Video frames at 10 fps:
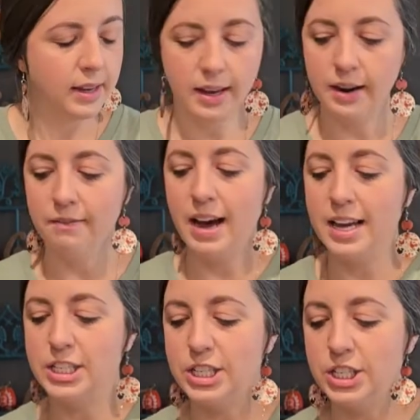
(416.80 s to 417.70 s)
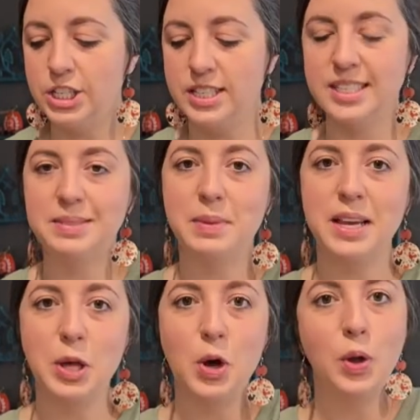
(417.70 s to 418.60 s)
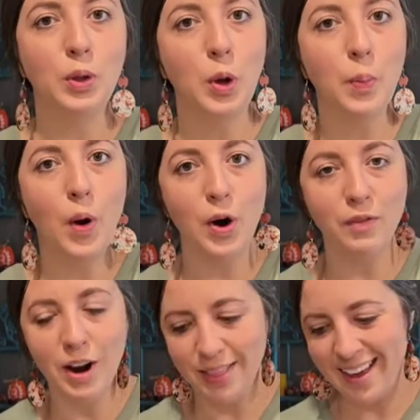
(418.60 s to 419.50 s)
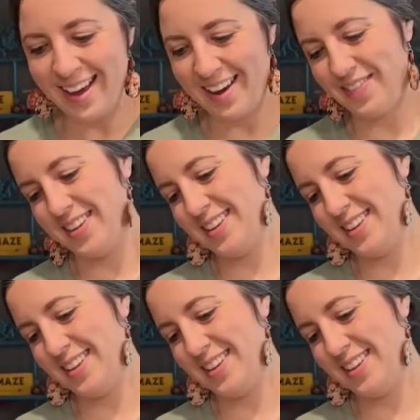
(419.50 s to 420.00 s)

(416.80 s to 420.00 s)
and invite you to just be a little part of our life.